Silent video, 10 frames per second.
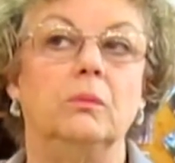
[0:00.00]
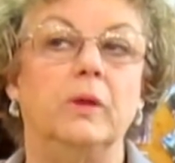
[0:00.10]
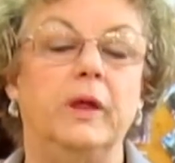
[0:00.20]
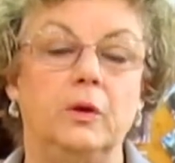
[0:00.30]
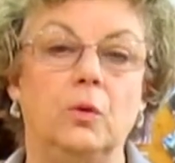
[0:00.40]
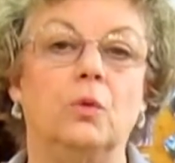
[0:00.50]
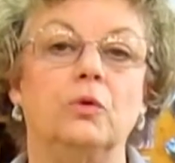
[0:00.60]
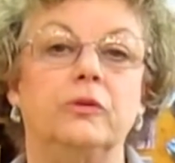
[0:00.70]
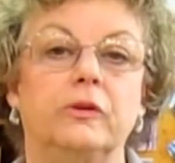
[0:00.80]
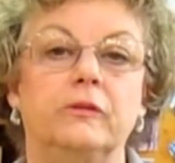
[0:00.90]
hit a
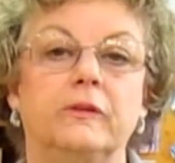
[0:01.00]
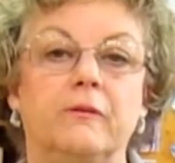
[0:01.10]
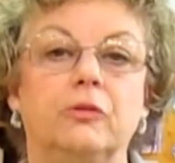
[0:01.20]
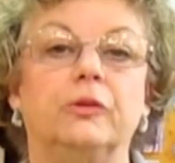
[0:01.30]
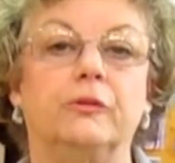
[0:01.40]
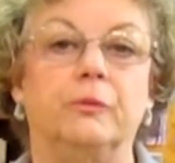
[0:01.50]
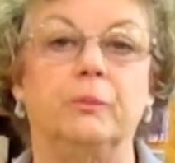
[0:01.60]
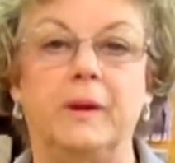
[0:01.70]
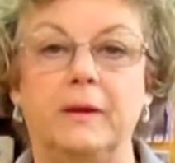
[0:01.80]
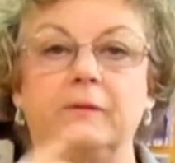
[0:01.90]
horse in several different
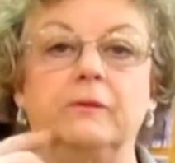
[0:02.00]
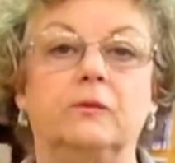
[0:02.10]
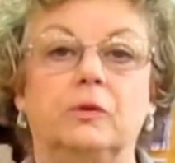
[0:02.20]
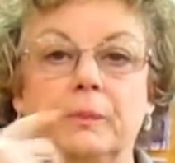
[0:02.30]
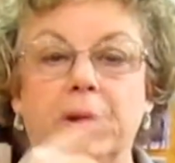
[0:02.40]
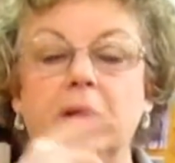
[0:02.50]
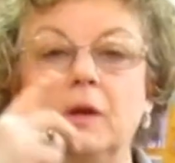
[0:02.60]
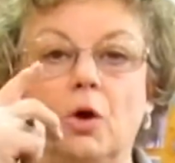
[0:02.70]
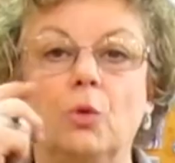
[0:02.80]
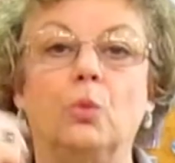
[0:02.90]
places
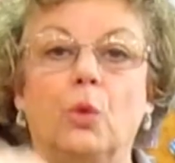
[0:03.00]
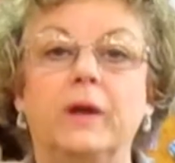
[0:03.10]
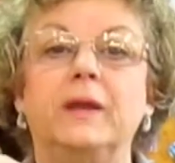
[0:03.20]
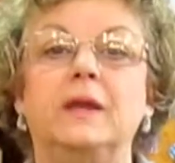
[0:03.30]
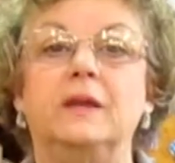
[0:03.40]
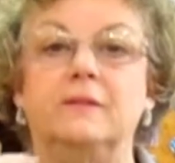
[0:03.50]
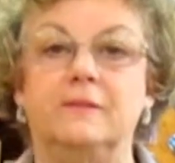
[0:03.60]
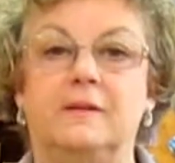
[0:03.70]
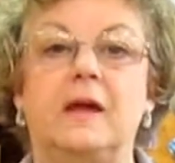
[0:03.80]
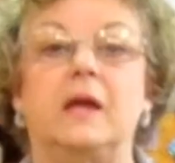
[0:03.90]
depending on what he can
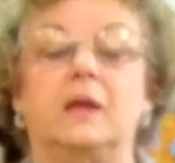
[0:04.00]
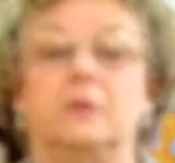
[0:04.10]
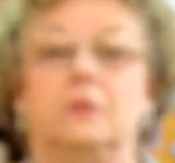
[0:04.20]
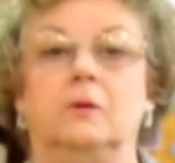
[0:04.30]
stand.